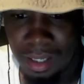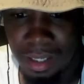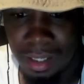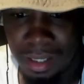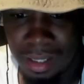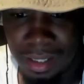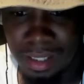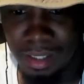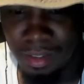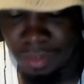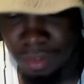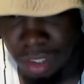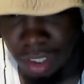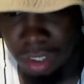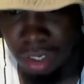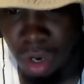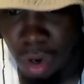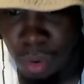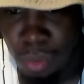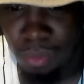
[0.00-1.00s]
of
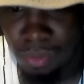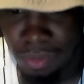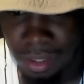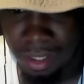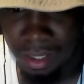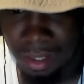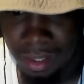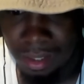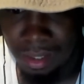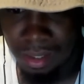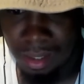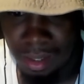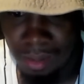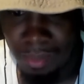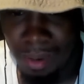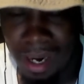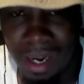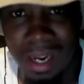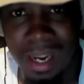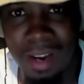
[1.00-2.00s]
clothing, all
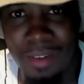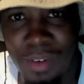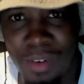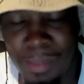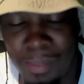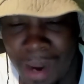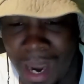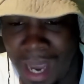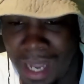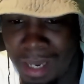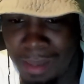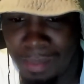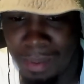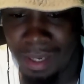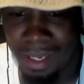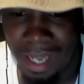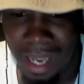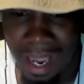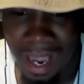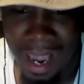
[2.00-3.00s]
right, everybody
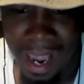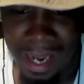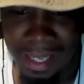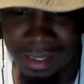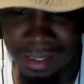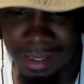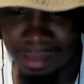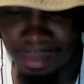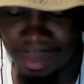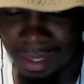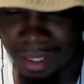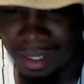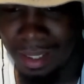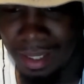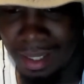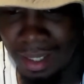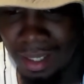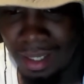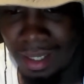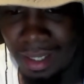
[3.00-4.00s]
been asking me,
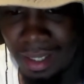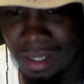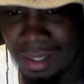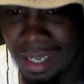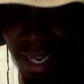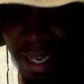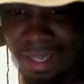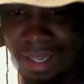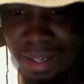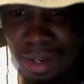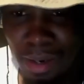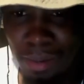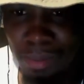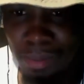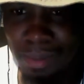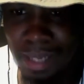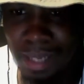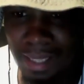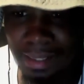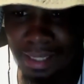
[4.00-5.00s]
like, yo,
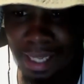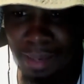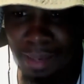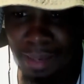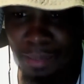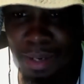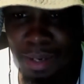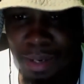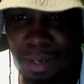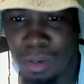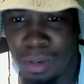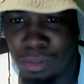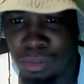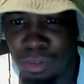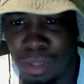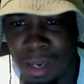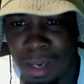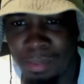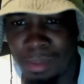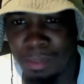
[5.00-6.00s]
Donta, when you gonna
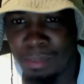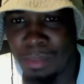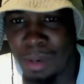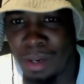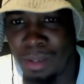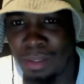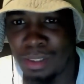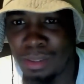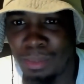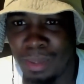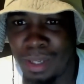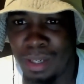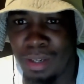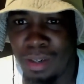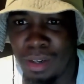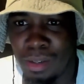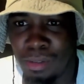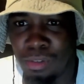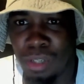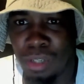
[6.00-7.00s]
drop the merch? When you
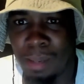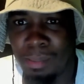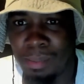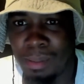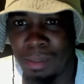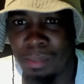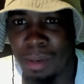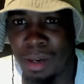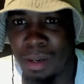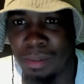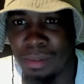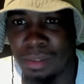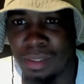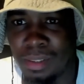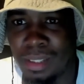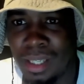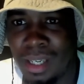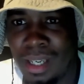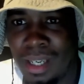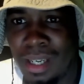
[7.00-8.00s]
gonna drop the
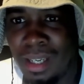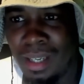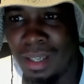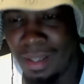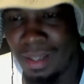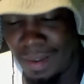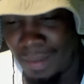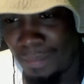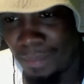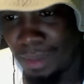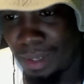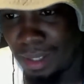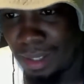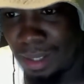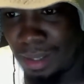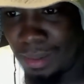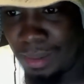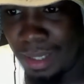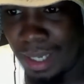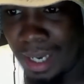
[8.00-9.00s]
merch?
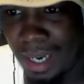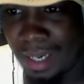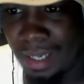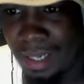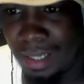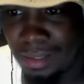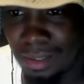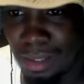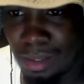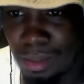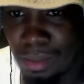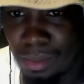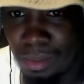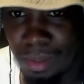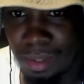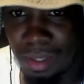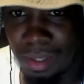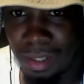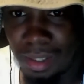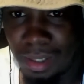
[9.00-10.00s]
Okay, so
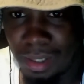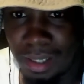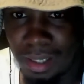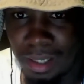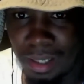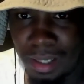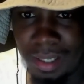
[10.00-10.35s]
here's the